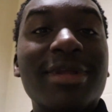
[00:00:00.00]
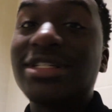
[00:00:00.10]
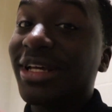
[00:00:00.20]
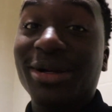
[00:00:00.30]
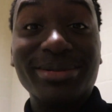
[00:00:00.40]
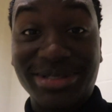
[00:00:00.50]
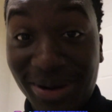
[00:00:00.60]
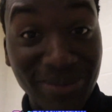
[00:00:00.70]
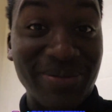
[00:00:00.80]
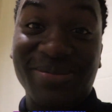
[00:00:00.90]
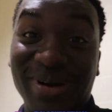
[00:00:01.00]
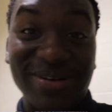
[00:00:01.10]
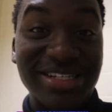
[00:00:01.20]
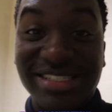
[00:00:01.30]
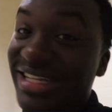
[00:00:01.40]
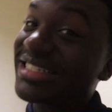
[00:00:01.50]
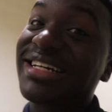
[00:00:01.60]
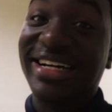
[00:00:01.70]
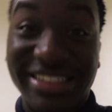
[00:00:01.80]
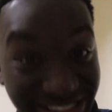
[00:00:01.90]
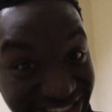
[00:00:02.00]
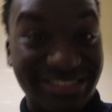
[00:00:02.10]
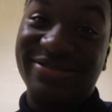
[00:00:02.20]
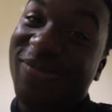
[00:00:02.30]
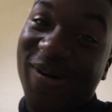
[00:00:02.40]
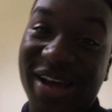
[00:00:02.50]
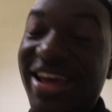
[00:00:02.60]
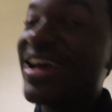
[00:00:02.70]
this ain't no token, bro. It's this clean, boy.